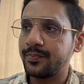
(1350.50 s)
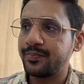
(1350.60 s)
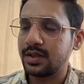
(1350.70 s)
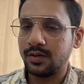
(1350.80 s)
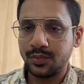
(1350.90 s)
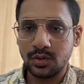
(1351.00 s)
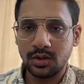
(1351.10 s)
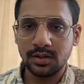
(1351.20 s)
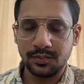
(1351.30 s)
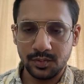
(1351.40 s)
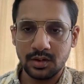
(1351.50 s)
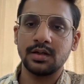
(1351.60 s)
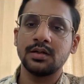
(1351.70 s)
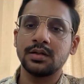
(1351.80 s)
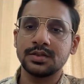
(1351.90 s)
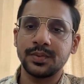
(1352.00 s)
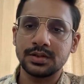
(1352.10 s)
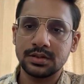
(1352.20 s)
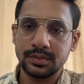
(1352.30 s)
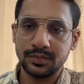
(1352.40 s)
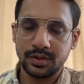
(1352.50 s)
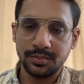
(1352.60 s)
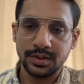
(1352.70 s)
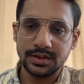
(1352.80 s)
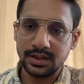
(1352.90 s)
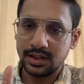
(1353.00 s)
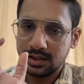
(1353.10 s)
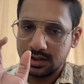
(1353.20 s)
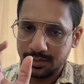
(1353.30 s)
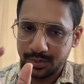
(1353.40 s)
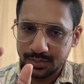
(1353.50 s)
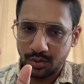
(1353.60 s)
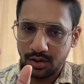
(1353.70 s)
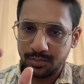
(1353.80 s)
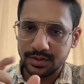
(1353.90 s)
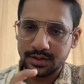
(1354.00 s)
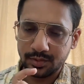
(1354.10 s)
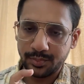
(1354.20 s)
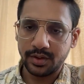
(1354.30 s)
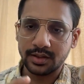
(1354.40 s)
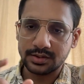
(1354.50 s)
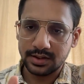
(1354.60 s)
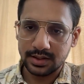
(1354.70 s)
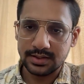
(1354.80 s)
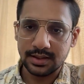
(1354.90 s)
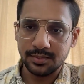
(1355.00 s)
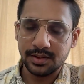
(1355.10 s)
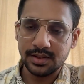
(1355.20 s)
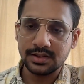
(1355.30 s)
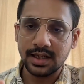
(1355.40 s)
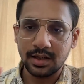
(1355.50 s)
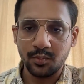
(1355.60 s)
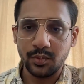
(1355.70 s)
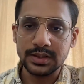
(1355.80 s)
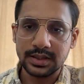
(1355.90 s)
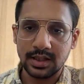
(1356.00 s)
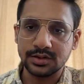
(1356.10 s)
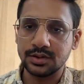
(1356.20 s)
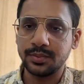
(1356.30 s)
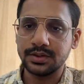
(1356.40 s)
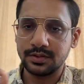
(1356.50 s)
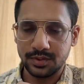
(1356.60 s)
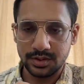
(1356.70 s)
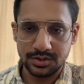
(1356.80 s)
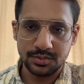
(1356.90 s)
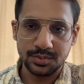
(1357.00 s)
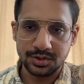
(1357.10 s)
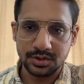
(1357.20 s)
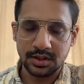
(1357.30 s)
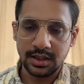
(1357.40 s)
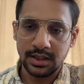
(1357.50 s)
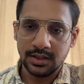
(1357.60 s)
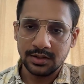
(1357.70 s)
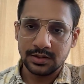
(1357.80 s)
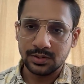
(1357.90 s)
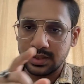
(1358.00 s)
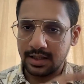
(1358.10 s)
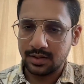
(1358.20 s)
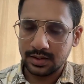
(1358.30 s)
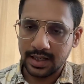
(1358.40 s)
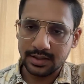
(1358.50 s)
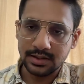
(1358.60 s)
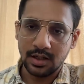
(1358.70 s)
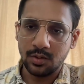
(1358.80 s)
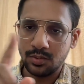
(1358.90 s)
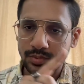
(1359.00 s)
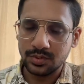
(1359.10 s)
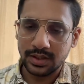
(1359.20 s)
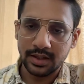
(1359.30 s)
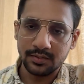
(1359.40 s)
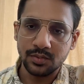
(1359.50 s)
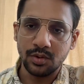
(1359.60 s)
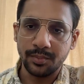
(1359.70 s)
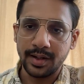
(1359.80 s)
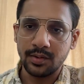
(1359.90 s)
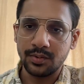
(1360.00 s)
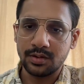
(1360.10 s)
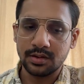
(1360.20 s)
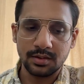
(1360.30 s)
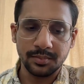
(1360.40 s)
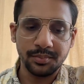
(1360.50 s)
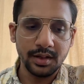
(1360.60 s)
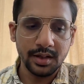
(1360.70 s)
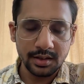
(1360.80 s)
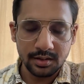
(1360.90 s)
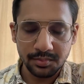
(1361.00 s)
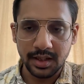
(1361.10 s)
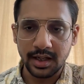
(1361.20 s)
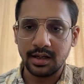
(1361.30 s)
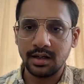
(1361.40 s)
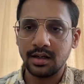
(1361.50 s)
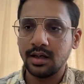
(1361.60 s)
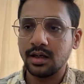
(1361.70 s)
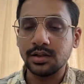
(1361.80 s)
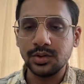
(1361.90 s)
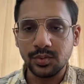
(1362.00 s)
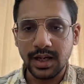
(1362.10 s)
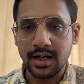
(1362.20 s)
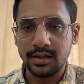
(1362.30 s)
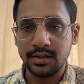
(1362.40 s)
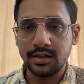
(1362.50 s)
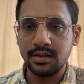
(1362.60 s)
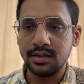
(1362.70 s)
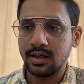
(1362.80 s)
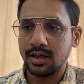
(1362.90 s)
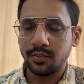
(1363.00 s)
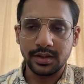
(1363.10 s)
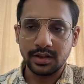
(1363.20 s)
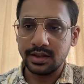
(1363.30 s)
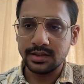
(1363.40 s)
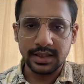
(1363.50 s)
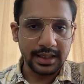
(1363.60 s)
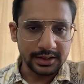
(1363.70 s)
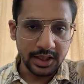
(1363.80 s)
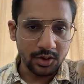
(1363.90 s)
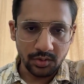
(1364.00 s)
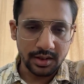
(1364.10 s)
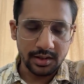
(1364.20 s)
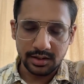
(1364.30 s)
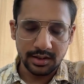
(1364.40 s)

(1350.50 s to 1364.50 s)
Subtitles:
if you are responsible for a budget, keep a small budget for production and celebrities, and a much larger budget for distribution. So that is how you kind of go about building a brand, a new category, whether it is healthcare or anything